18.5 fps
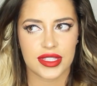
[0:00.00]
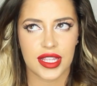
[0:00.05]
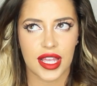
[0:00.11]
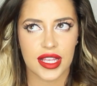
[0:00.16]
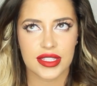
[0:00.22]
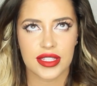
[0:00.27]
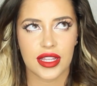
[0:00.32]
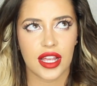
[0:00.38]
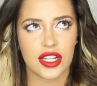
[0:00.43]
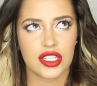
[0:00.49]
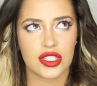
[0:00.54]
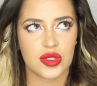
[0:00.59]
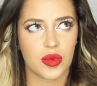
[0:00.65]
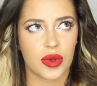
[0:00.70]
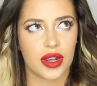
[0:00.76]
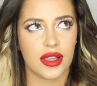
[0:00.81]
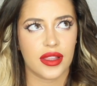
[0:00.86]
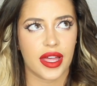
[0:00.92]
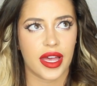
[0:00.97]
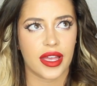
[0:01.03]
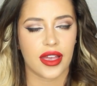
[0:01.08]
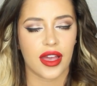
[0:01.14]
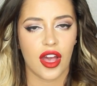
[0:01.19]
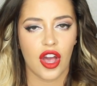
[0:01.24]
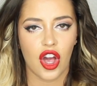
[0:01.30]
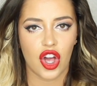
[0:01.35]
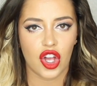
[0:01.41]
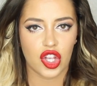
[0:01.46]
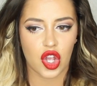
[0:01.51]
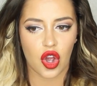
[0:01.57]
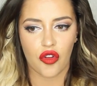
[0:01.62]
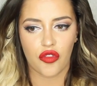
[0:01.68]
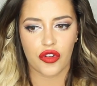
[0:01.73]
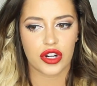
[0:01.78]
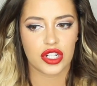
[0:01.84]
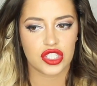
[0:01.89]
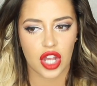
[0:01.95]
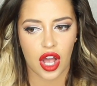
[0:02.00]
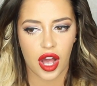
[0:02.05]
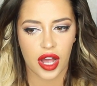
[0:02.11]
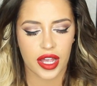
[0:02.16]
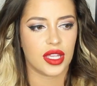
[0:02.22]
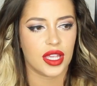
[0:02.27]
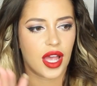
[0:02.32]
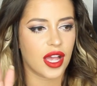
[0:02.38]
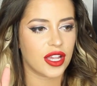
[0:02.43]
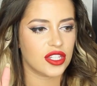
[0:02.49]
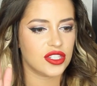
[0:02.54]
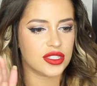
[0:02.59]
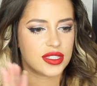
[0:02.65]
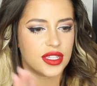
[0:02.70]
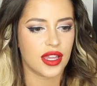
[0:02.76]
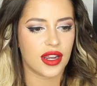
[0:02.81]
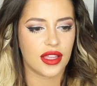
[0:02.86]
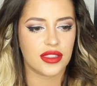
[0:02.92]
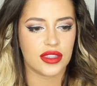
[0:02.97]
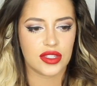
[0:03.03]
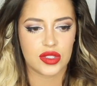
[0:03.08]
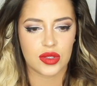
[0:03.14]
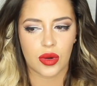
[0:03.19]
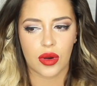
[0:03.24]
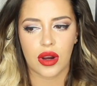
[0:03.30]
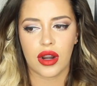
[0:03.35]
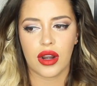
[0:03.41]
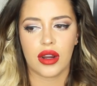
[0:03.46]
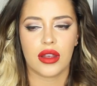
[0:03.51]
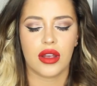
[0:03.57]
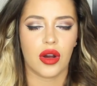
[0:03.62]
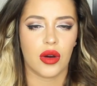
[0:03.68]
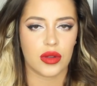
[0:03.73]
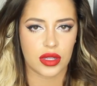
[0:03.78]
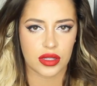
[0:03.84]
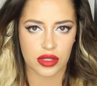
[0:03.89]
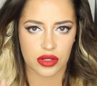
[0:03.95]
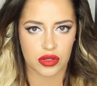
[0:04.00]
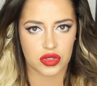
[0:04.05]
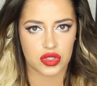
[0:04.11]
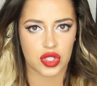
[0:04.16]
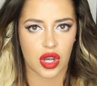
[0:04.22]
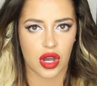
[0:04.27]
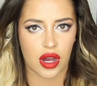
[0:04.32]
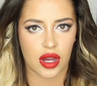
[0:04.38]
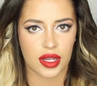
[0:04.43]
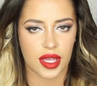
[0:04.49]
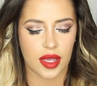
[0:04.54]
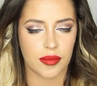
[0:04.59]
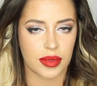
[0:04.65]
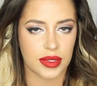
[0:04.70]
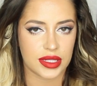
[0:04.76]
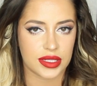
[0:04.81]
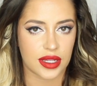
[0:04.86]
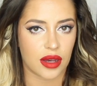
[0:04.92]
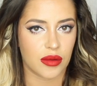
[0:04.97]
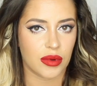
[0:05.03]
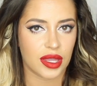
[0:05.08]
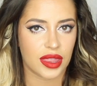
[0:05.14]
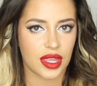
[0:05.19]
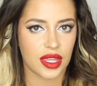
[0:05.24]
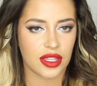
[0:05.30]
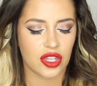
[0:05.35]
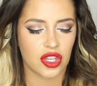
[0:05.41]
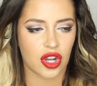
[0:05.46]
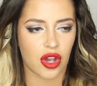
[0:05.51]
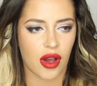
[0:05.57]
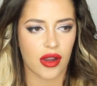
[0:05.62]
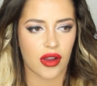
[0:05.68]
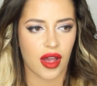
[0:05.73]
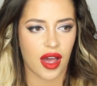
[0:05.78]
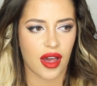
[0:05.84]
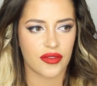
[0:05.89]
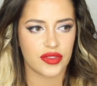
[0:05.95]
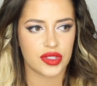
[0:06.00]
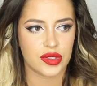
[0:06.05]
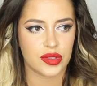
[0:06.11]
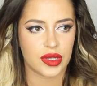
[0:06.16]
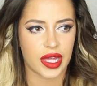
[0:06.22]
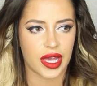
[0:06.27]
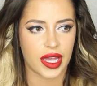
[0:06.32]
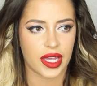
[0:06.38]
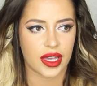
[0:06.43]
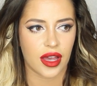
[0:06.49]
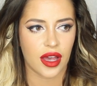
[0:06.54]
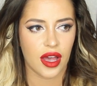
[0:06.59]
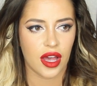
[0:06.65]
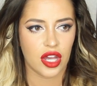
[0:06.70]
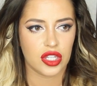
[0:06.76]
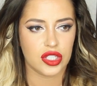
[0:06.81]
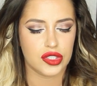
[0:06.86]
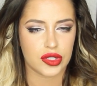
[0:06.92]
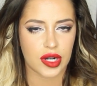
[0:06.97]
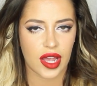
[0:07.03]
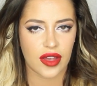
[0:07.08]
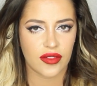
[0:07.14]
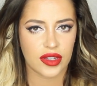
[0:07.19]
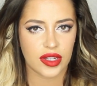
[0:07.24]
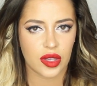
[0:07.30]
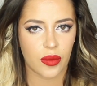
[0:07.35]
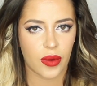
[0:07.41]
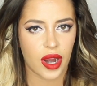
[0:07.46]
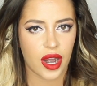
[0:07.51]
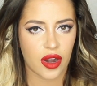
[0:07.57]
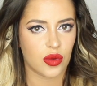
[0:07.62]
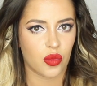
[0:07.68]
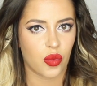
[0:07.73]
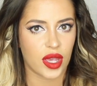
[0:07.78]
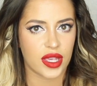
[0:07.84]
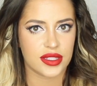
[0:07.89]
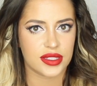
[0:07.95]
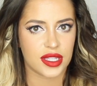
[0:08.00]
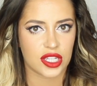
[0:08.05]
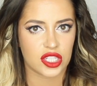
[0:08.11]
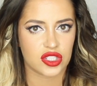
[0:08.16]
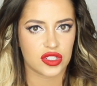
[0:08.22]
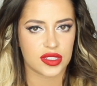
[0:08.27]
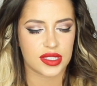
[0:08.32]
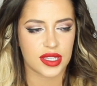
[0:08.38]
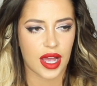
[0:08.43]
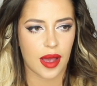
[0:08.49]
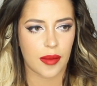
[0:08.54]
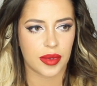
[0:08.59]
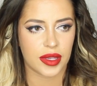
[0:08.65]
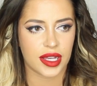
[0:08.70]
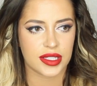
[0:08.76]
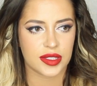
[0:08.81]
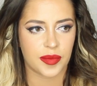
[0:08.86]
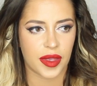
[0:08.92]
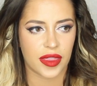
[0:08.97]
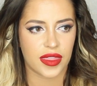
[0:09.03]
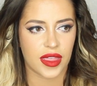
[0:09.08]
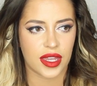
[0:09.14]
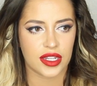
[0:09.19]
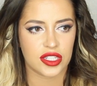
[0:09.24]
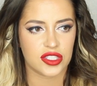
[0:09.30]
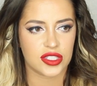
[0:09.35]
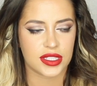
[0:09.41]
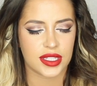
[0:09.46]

the days that I just want to like go for a jog. I can just get out the door, go on a little jog and be done with it. You know, I don't have to like drive anywhere, waste extra time because by then it's